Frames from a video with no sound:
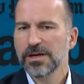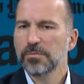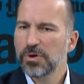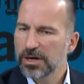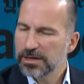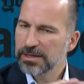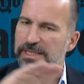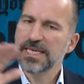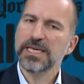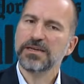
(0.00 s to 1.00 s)
but
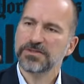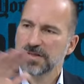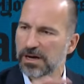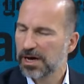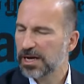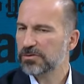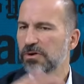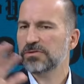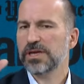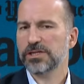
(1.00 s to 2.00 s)
leaves the high
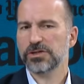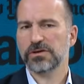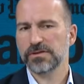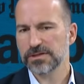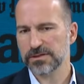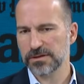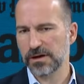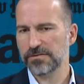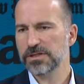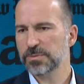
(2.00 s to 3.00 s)
growth nature of
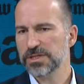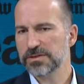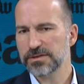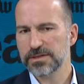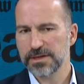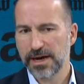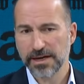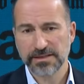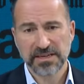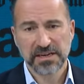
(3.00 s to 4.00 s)
this business
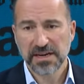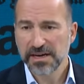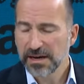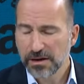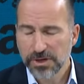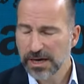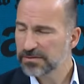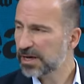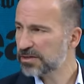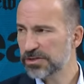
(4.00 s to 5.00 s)
intact, and now we have
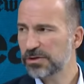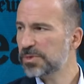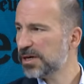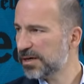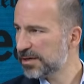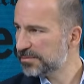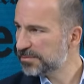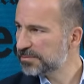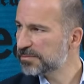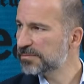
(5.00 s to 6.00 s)
to execute behind
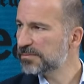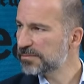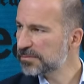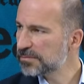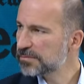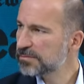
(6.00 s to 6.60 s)
it.